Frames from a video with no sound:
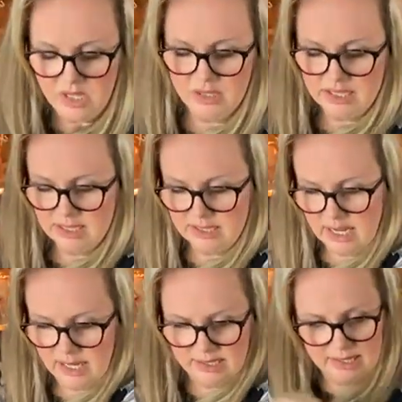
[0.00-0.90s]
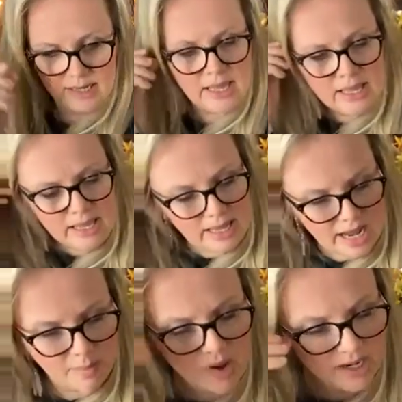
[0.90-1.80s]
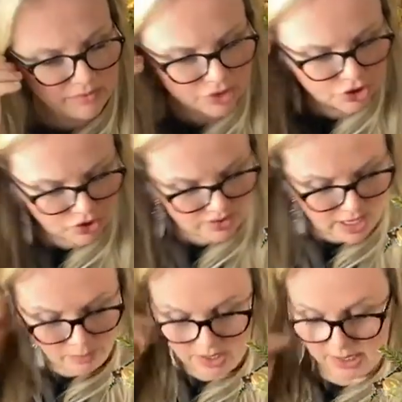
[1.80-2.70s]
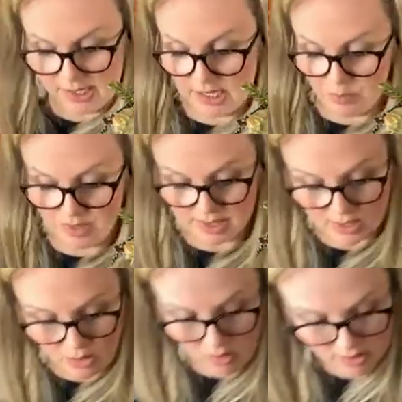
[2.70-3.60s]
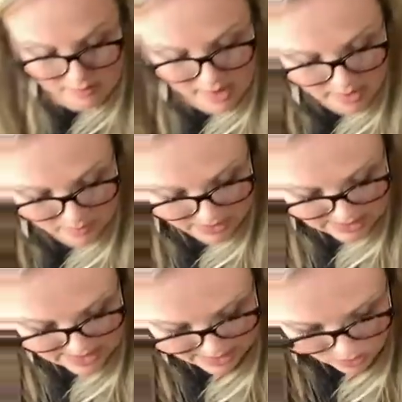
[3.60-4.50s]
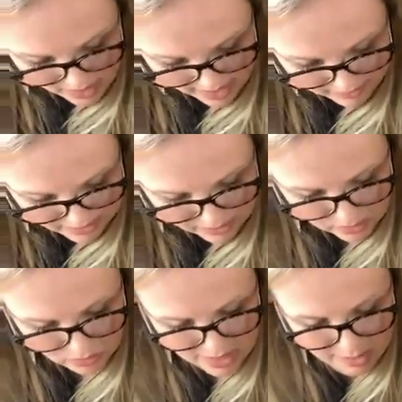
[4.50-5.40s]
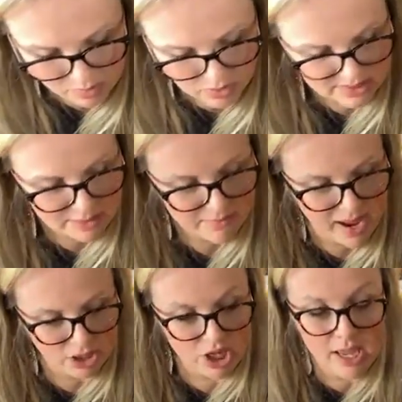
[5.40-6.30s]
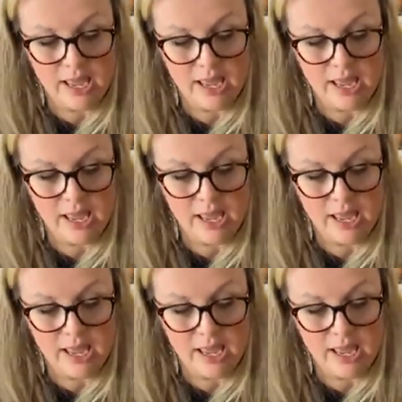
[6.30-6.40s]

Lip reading: This is an idea, and I'm not even sure that I'm going to keep these on mine because I don't have any little rag balls that match.